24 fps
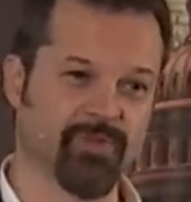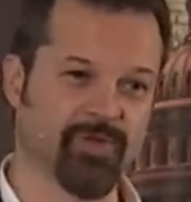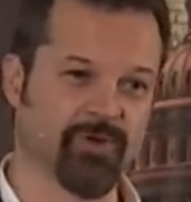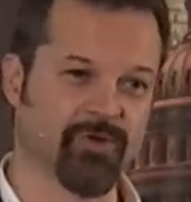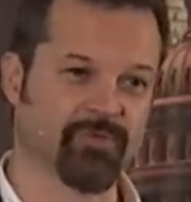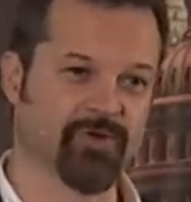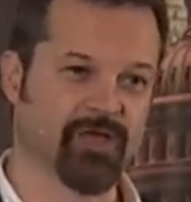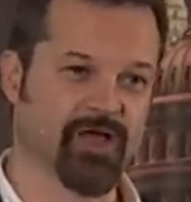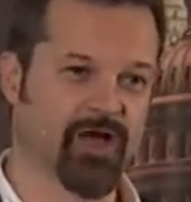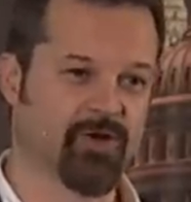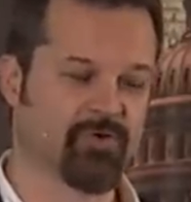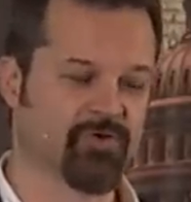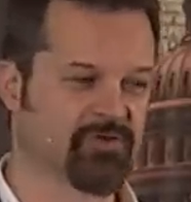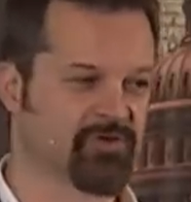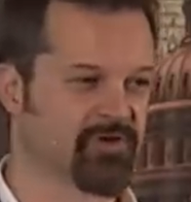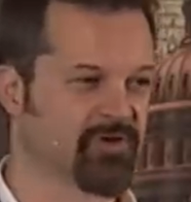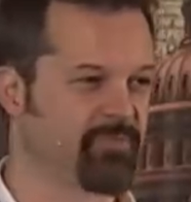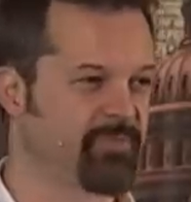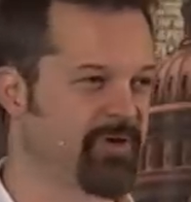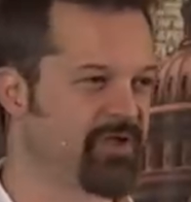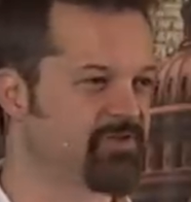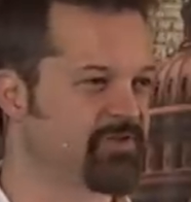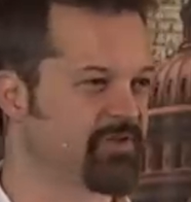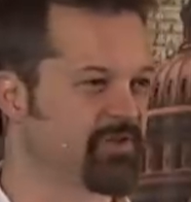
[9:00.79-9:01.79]
They're, God was going
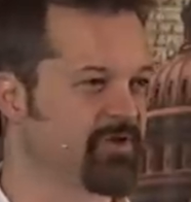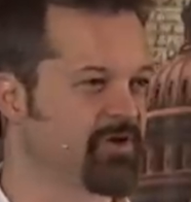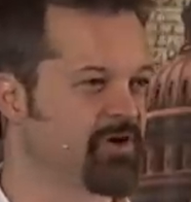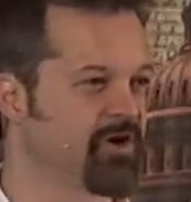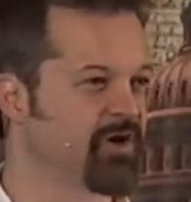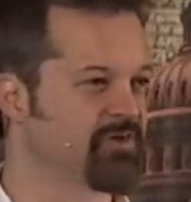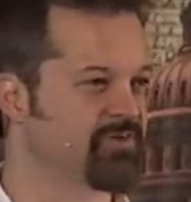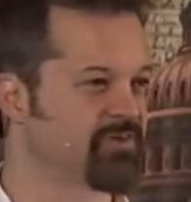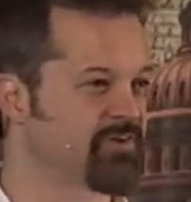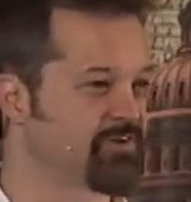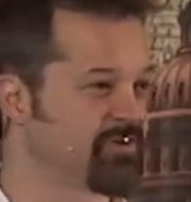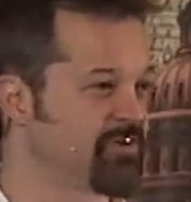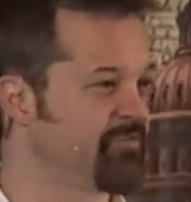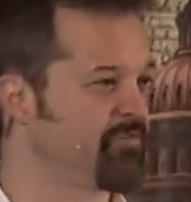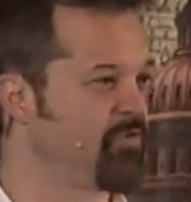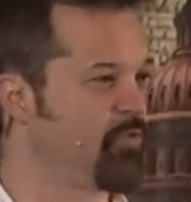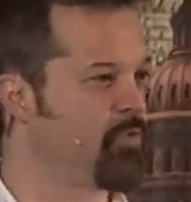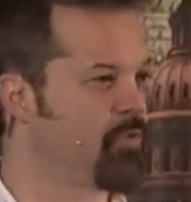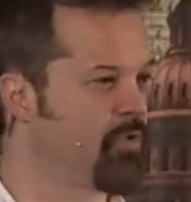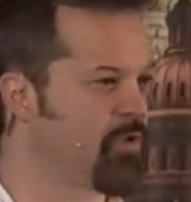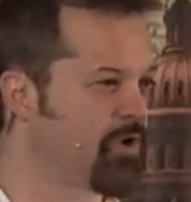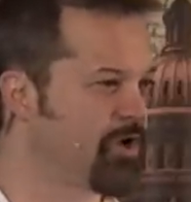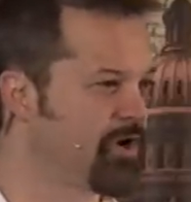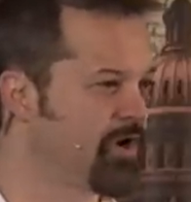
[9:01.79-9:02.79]
to basically cause a civil
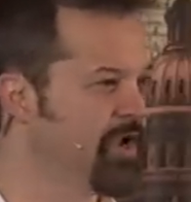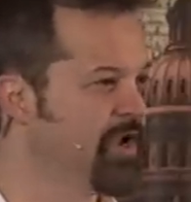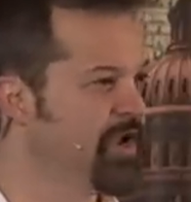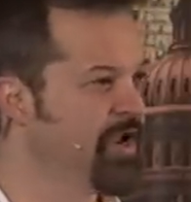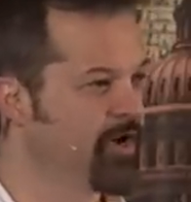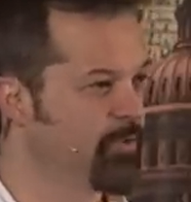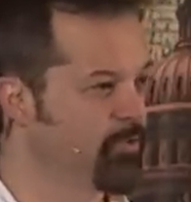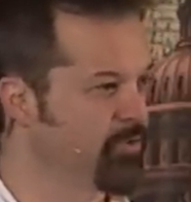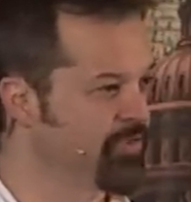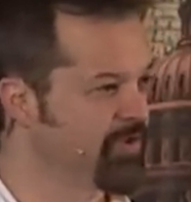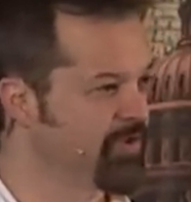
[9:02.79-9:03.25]
war where